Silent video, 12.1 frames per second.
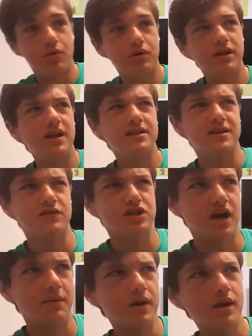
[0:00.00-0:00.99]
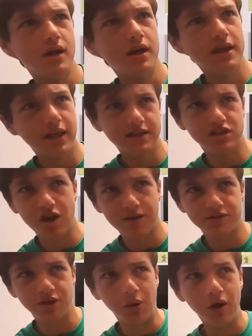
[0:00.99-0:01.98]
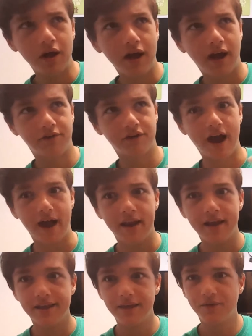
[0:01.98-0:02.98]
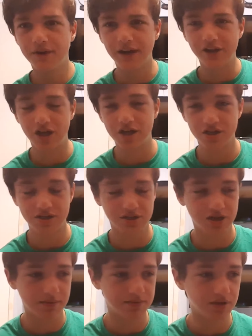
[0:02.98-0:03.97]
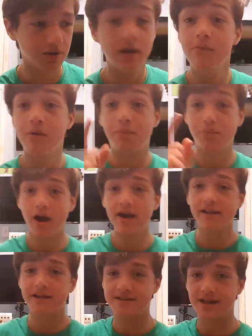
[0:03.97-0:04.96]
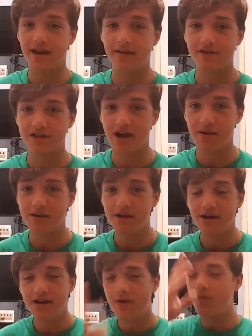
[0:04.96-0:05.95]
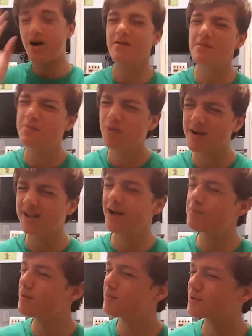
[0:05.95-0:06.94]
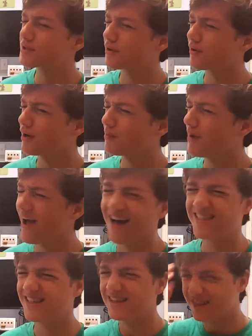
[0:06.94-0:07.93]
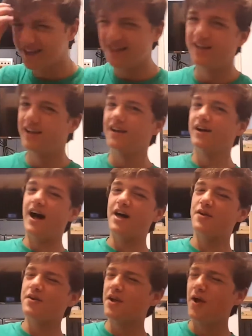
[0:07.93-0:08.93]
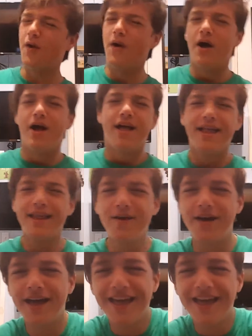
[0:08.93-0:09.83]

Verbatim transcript: Well, he does have a job. He has a job too. I forgot. I keep forgetting Josh has a job too, but Briley does not have a job. Why am I pointing out people's career path? I don't know. Anyway.